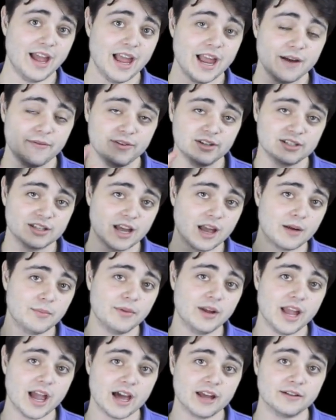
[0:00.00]
Every time
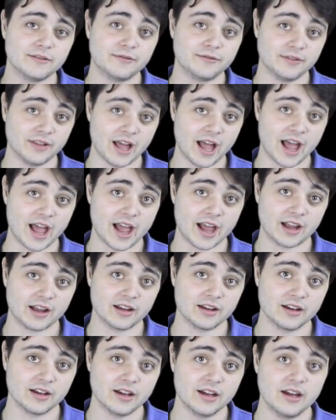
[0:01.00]
we add a flag,
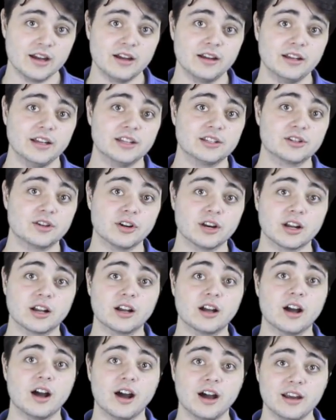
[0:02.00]
it's going
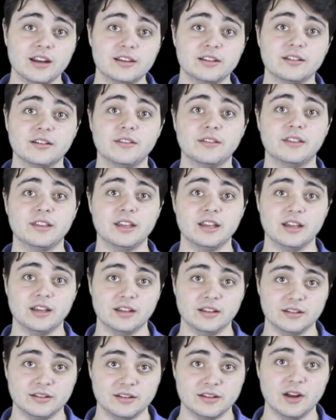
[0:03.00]
to cut
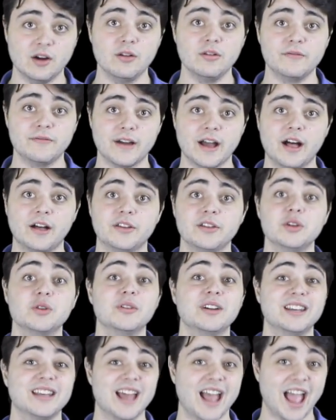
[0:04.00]
the note
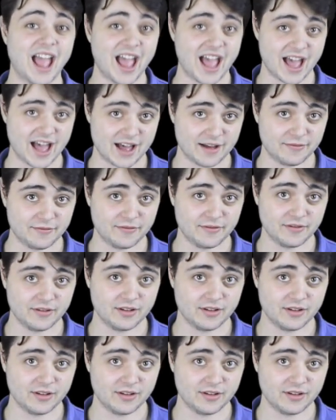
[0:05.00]
value in half.